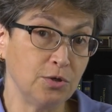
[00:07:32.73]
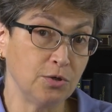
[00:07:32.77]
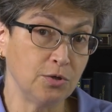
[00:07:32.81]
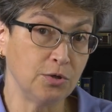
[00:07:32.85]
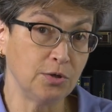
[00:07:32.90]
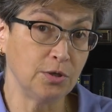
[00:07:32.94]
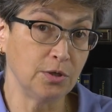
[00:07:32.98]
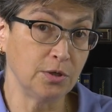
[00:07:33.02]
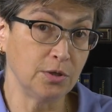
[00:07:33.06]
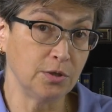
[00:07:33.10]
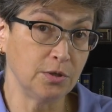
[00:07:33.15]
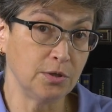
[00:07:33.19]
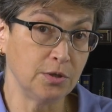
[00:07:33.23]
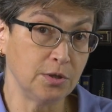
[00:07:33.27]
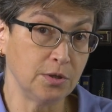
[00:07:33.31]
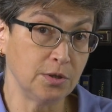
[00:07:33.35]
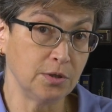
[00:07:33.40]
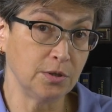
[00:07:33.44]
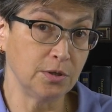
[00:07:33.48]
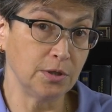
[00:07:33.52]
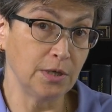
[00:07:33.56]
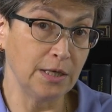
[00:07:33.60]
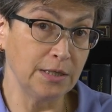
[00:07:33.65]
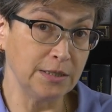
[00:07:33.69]
The,
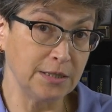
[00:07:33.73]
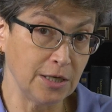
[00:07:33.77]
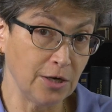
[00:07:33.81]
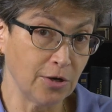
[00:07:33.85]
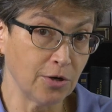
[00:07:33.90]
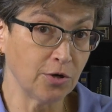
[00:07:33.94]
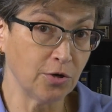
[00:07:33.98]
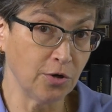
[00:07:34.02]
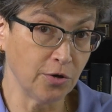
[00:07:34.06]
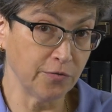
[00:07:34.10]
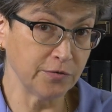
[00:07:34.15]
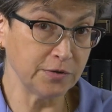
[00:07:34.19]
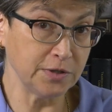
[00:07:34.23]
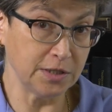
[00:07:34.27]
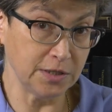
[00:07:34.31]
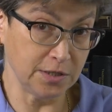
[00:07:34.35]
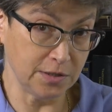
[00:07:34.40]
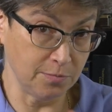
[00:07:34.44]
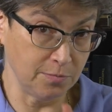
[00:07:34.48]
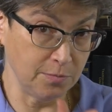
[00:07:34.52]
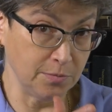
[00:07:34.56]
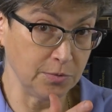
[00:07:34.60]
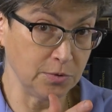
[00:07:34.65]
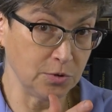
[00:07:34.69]
the enteric nervous
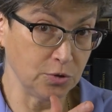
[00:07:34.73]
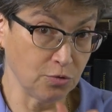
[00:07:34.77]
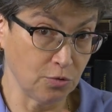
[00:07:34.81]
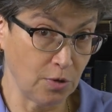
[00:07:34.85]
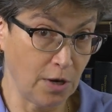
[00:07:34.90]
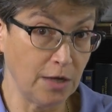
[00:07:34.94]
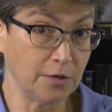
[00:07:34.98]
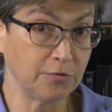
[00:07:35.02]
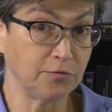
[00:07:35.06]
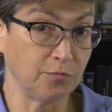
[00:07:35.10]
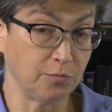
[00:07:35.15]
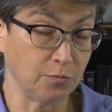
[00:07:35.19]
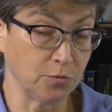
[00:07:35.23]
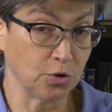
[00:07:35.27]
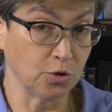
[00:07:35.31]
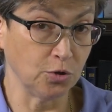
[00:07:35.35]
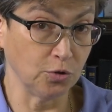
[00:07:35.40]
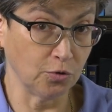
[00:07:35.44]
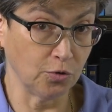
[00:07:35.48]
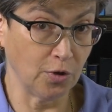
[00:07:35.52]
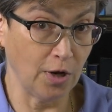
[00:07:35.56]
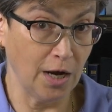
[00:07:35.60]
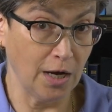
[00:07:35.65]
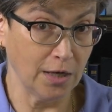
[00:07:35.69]
system derives from neural
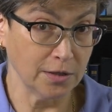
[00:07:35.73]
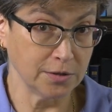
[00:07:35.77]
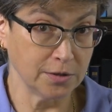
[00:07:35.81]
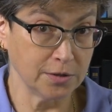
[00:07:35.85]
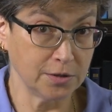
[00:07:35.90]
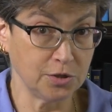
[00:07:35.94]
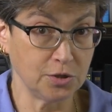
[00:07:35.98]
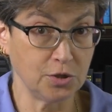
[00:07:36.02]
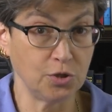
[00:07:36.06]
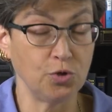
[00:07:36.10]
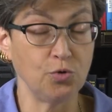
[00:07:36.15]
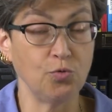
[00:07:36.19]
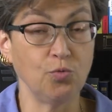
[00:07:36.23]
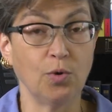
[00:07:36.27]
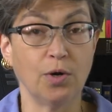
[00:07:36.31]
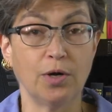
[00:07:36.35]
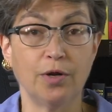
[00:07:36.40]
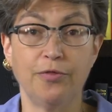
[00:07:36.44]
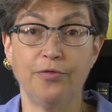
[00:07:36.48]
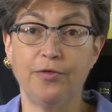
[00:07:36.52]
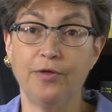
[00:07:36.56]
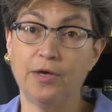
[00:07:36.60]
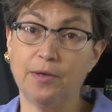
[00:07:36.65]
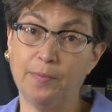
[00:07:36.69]
crests, so you
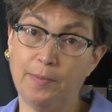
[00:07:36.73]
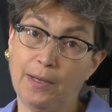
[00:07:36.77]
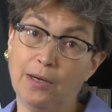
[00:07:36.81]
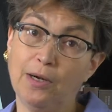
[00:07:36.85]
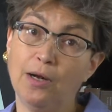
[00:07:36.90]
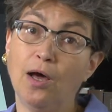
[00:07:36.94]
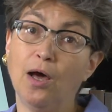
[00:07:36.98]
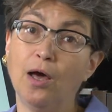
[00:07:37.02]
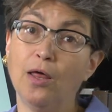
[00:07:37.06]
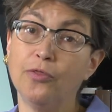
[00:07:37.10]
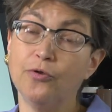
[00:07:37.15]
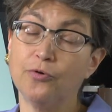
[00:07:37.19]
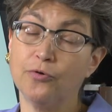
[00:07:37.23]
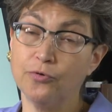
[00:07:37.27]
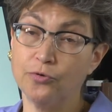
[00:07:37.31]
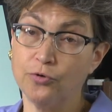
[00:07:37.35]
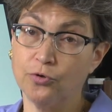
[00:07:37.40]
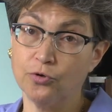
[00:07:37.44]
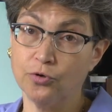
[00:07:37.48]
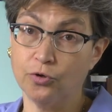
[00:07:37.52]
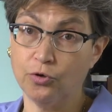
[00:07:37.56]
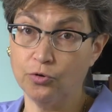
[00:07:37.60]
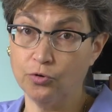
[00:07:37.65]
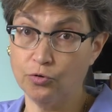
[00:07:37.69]
want to think about other
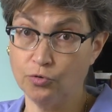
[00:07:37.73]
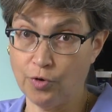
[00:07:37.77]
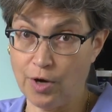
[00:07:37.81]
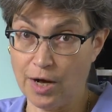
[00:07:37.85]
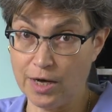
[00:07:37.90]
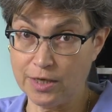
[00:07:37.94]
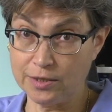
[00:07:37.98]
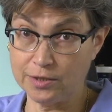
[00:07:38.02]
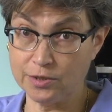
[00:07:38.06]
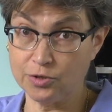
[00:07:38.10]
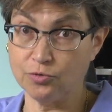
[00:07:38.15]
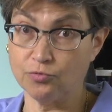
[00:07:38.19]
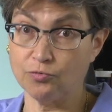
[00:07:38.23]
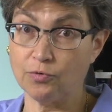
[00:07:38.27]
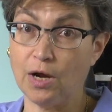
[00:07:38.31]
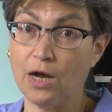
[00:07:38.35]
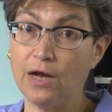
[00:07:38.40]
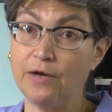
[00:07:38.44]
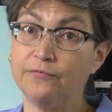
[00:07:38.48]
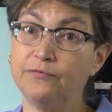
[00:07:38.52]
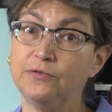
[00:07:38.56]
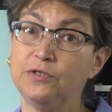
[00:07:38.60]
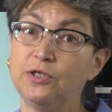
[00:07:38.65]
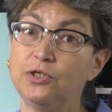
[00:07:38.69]
neural
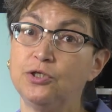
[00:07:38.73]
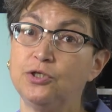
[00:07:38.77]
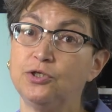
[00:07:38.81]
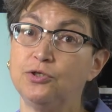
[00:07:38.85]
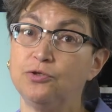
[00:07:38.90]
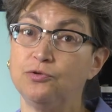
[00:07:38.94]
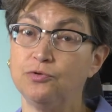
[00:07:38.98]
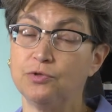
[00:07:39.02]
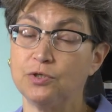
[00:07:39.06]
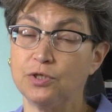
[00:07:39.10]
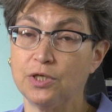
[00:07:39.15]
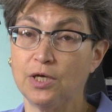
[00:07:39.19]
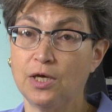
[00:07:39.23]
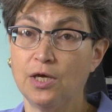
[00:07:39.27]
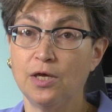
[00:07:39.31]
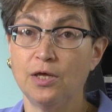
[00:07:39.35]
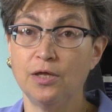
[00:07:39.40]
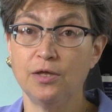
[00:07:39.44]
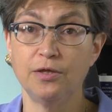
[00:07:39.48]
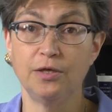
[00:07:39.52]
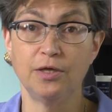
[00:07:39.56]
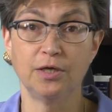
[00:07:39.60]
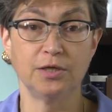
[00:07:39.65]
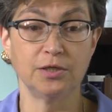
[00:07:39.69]
crest-derived tissues,
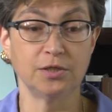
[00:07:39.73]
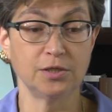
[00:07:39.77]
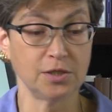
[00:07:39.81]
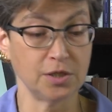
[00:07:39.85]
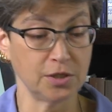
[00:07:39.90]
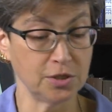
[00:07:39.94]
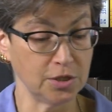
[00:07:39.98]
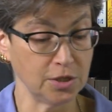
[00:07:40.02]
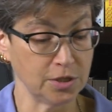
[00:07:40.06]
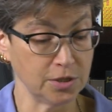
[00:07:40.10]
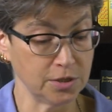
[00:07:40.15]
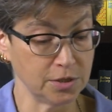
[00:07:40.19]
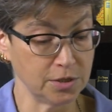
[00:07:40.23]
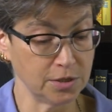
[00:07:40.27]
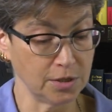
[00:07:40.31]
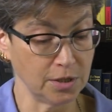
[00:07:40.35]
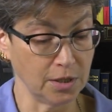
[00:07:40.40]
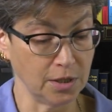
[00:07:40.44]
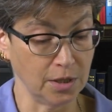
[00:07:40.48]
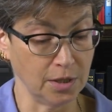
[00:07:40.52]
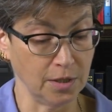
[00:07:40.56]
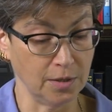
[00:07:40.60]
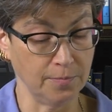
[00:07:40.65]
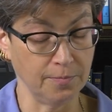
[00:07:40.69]
things such as
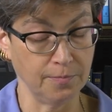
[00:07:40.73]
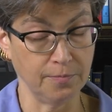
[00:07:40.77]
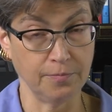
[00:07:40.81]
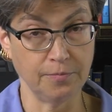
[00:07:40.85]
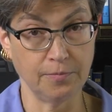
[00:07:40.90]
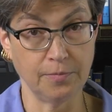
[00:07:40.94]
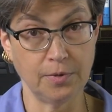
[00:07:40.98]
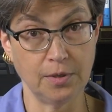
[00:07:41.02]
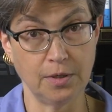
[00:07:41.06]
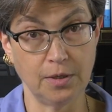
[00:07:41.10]
um,